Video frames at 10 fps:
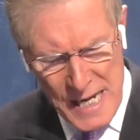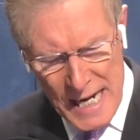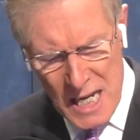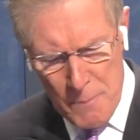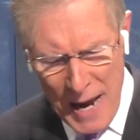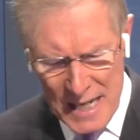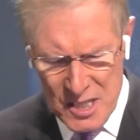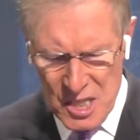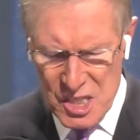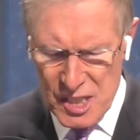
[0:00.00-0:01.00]
dating back
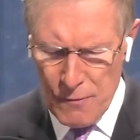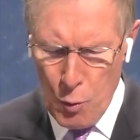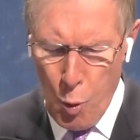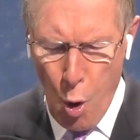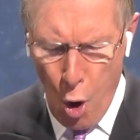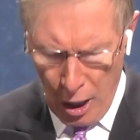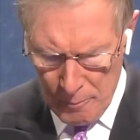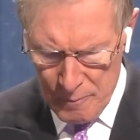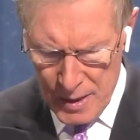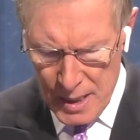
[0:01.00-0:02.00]
to the Civil
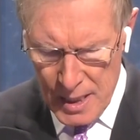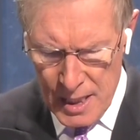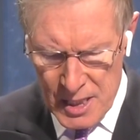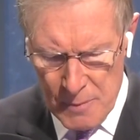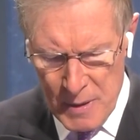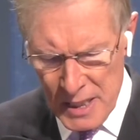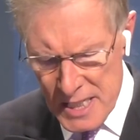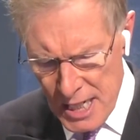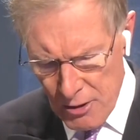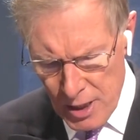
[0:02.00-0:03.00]
War. The
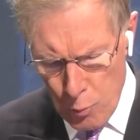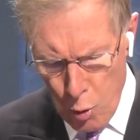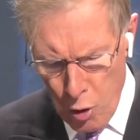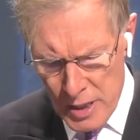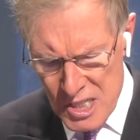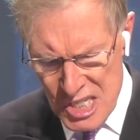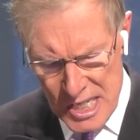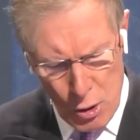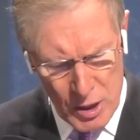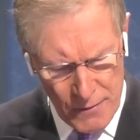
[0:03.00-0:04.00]
military award
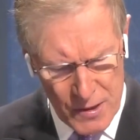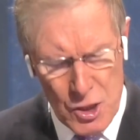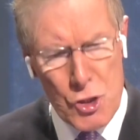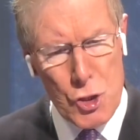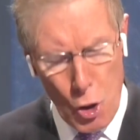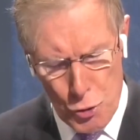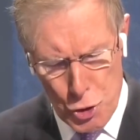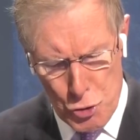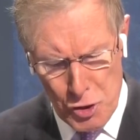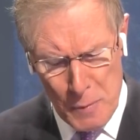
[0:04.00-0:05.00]
still given to
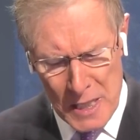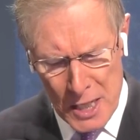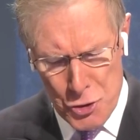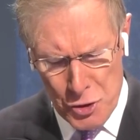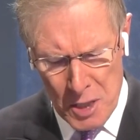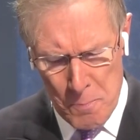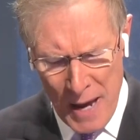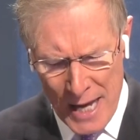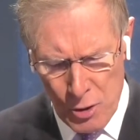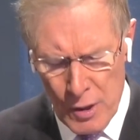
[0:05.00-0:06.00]
soldiers who've been injured in
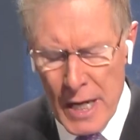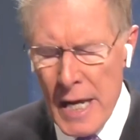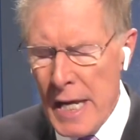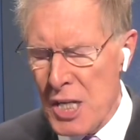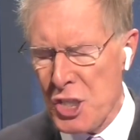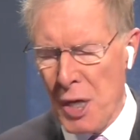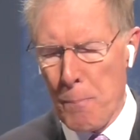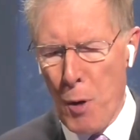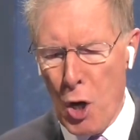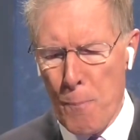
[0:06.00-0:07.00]
battle is the
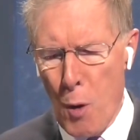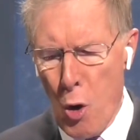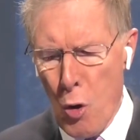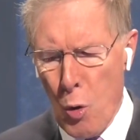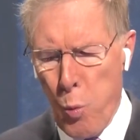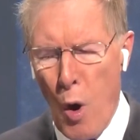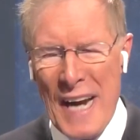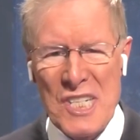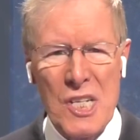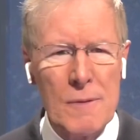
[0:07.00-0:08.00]
Purple
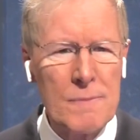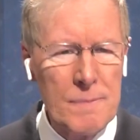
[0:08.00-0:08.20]
what?